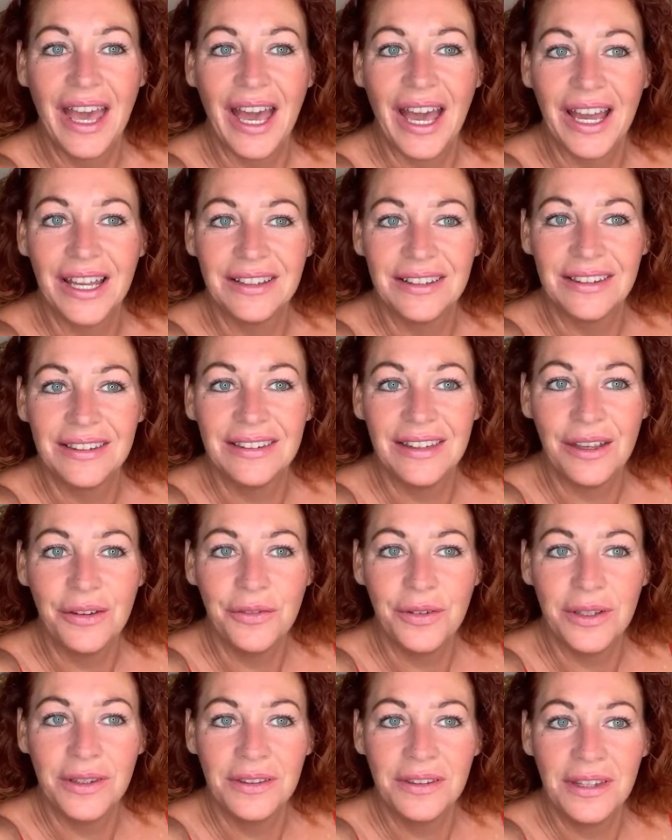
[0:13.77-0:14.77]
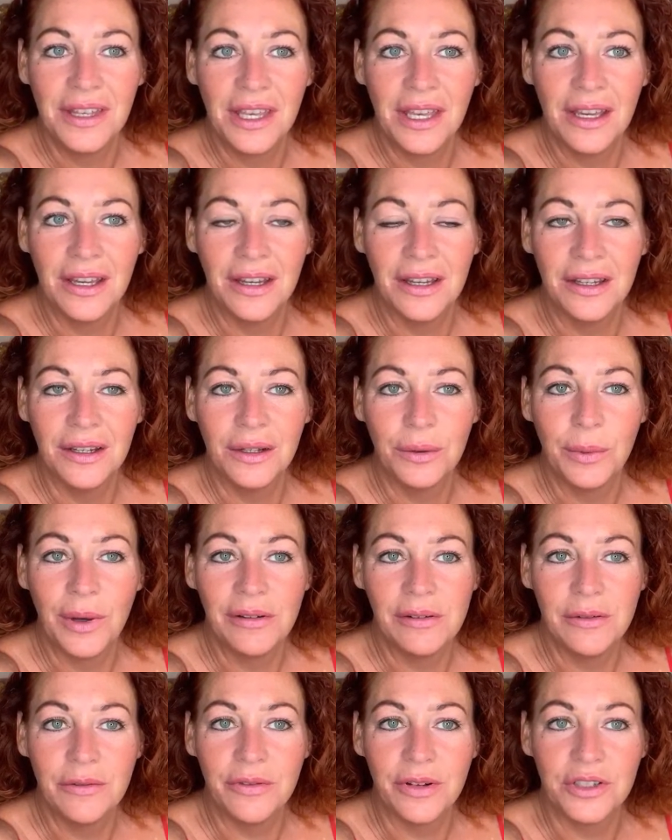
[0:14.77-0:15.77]
And Stefan's here
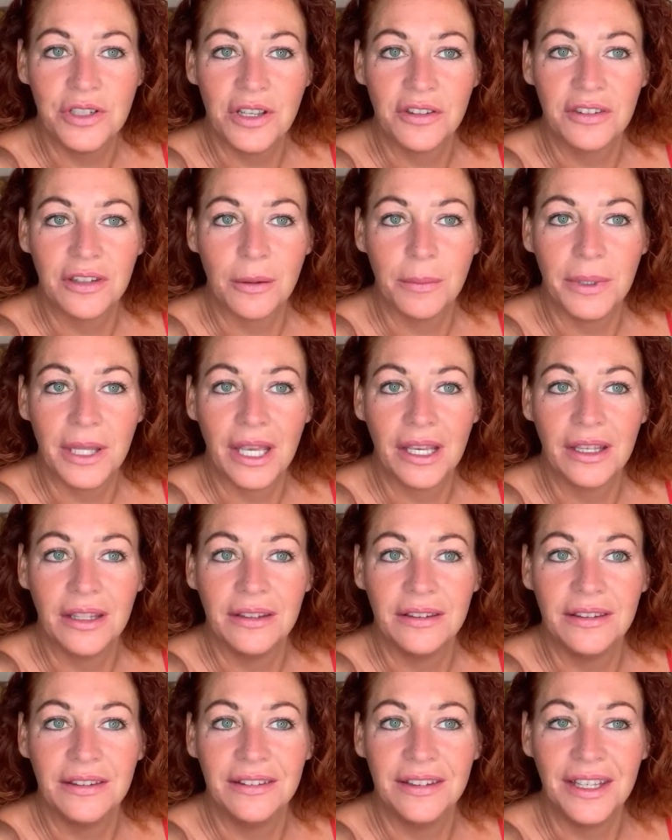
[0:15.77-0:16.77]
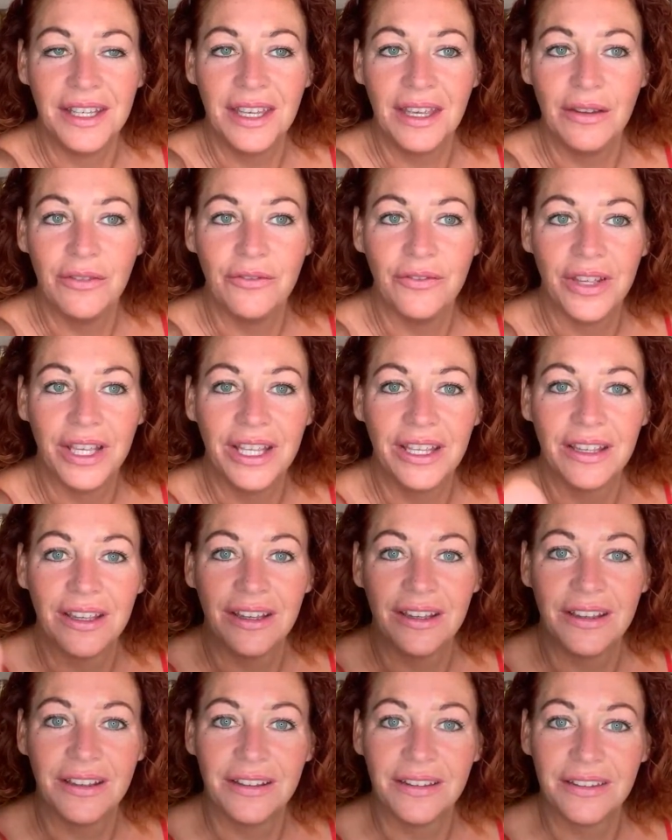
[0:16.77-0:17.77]
wearing Francesca Bianchi's sticky
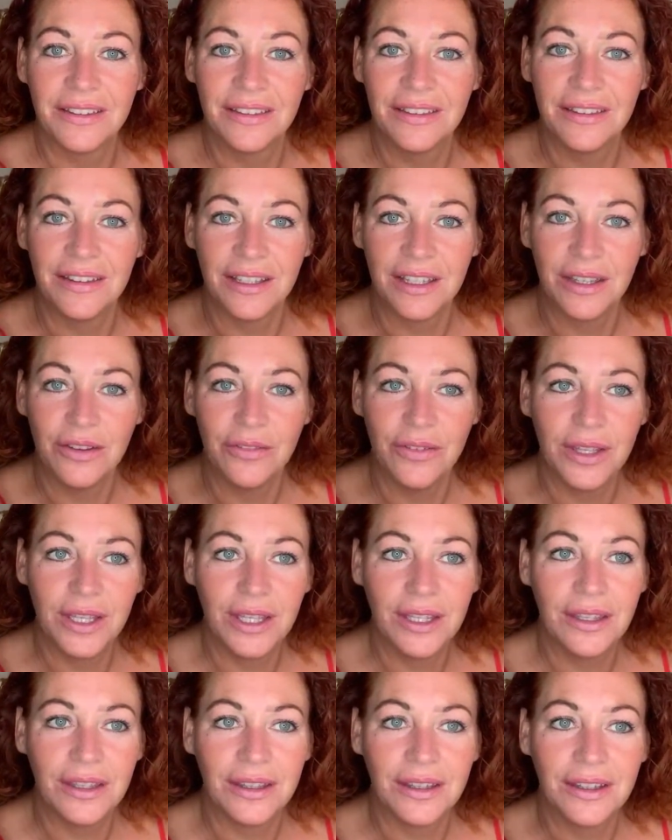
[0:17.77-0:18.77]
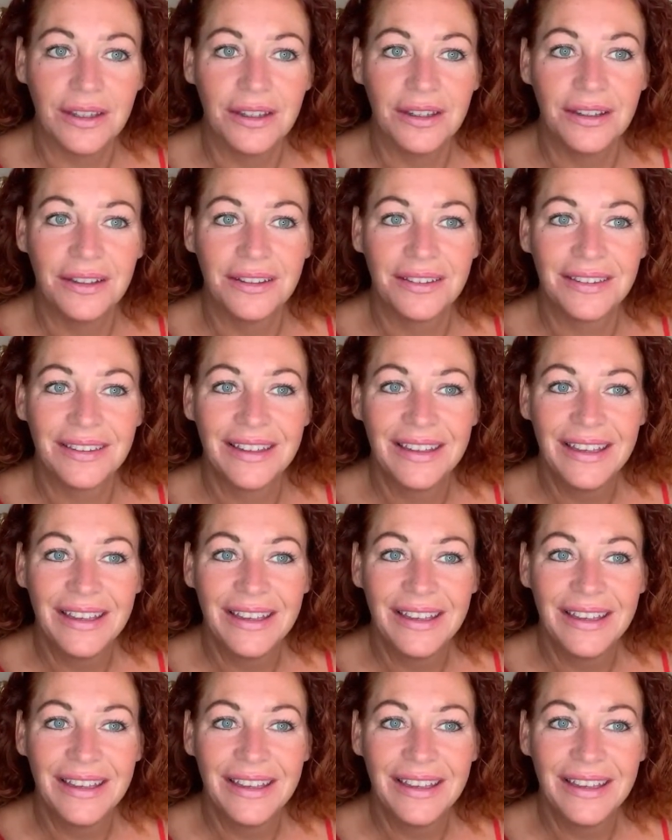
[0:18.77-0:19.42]
fingers. Sticky fingers.